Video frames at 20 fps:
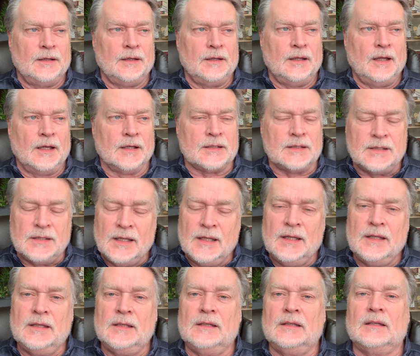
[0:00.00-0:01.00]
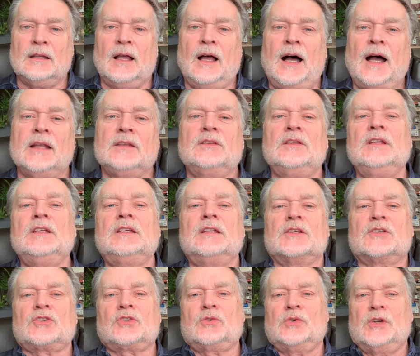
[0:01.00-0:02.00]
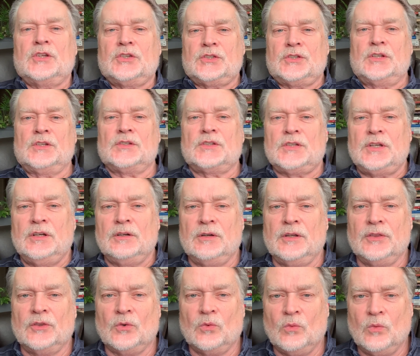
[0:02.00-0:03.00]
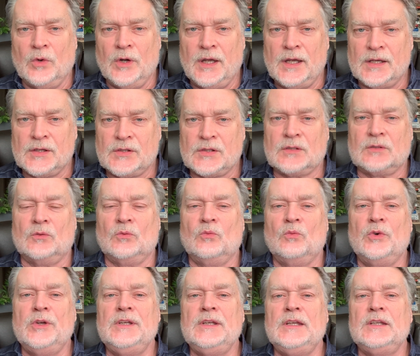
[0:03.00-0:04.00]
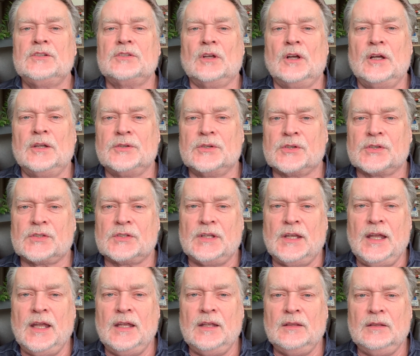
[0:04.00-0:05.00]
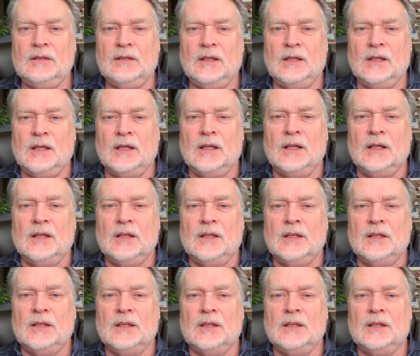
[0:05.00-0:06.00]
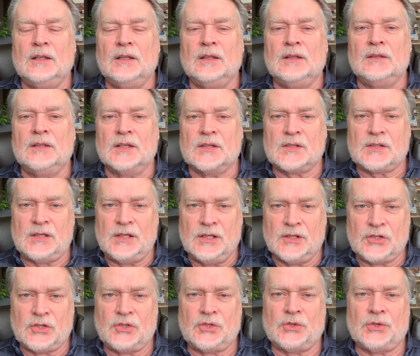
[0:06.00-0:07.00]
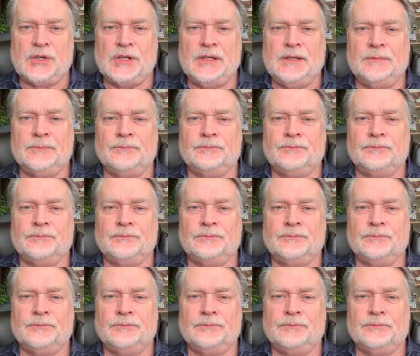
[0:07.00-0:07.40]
Again, I think as Christians here in the West, we need to understand this history.